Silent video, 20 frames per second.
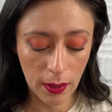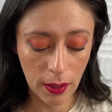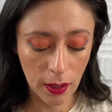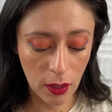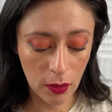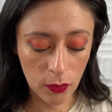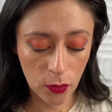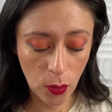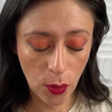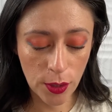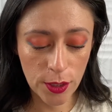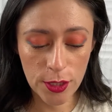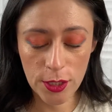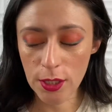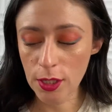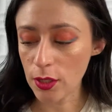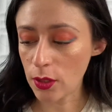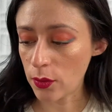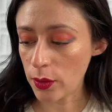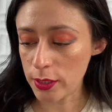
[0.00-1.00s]
Of course,
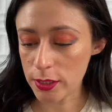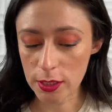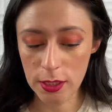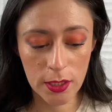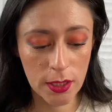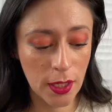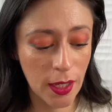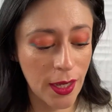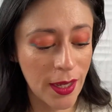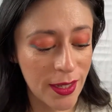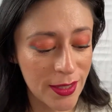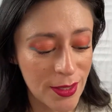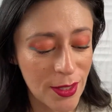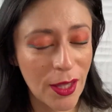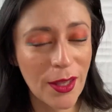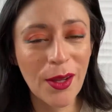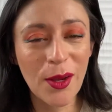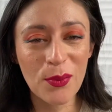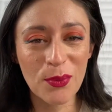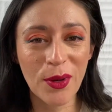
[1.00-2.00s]
you know, it's it's a
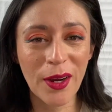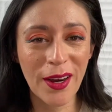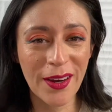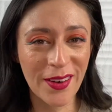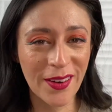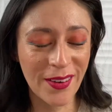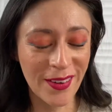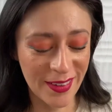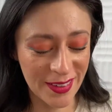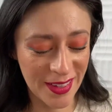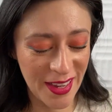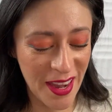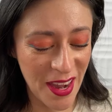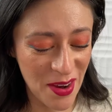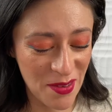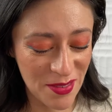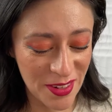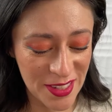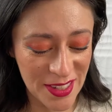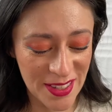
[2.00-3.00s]
lot brighter on
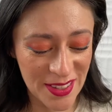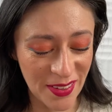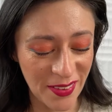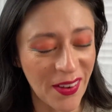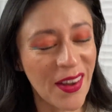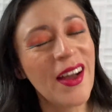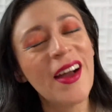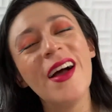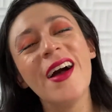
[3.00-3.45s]
camera, so